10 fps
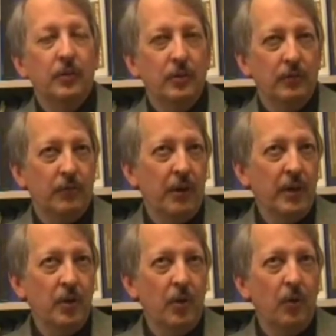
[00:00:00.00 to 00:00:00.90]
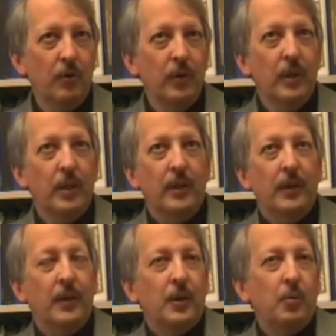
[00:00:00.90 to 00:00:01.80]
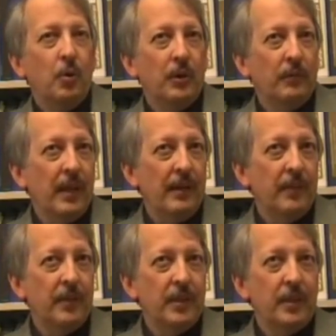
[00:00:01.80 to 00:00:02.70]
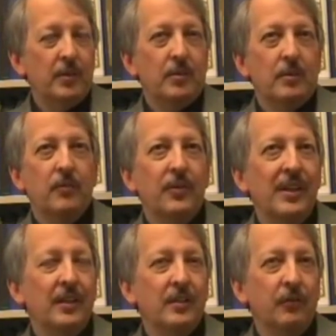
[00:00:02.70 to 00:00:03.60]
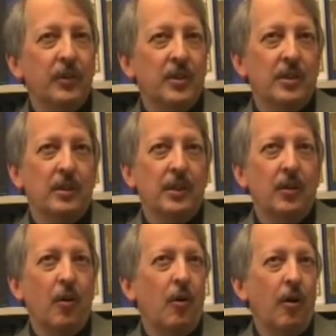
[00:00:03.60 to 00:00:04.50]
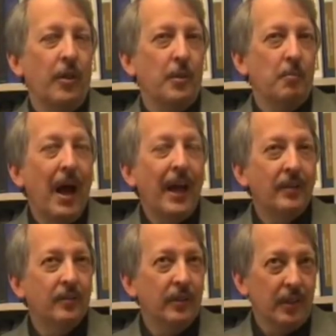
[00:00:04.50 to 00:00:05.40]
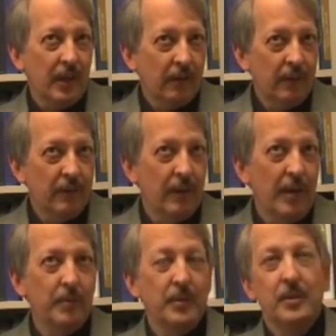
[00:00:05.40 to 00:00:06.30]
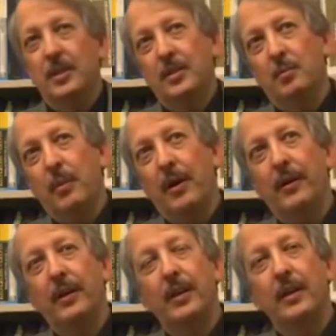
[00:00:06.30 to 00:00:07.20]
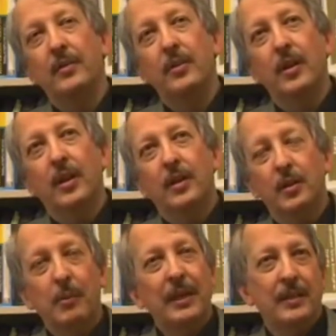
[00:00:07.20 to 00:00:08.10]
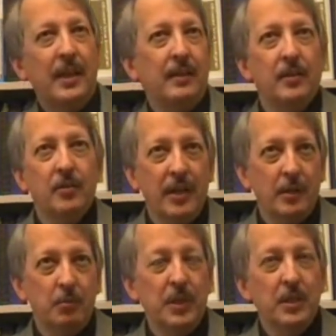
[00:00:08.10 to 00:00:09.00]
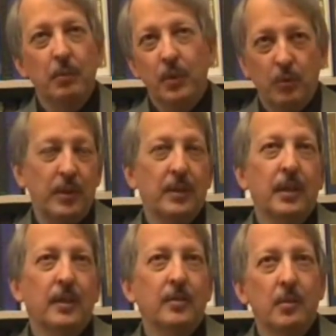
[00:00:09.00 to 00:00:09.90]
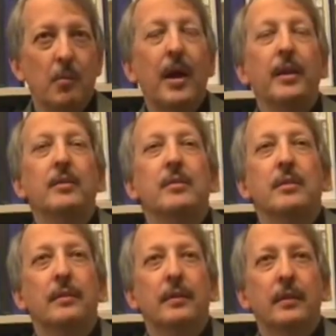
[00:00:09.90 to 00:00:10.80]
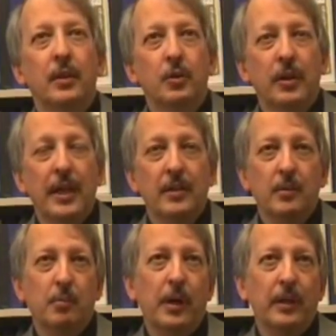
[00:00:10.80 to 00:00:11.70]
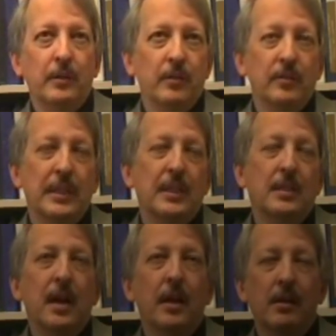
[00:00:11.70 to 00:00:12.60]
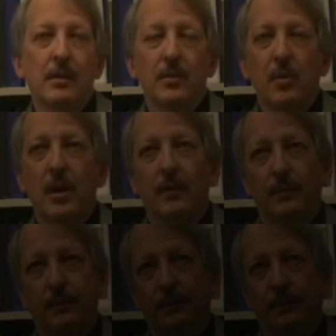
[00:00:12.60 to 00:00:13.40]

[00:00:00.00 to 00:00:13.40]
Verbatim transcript: certain threshold, you won't even have the ticks feeding sufficiently on the mice that carry the Lyme disease spirochetes to maintain the transmission between the ticks and the mice. And you can actually break the disease cycle as well.